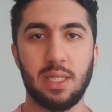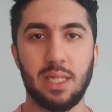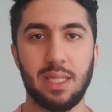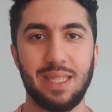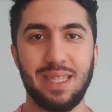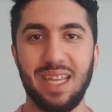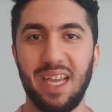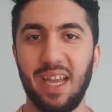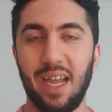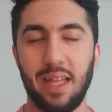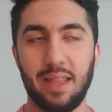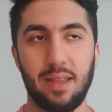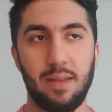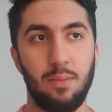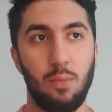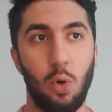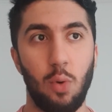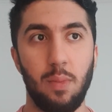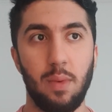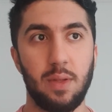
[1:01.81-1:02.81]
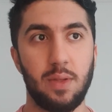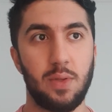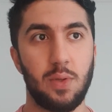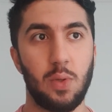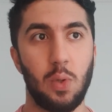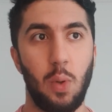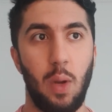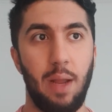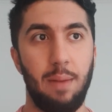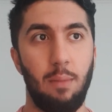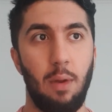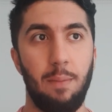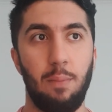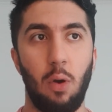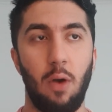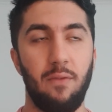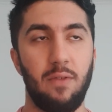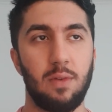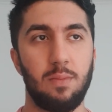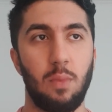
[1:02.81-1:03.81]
a day at the moment, and my profit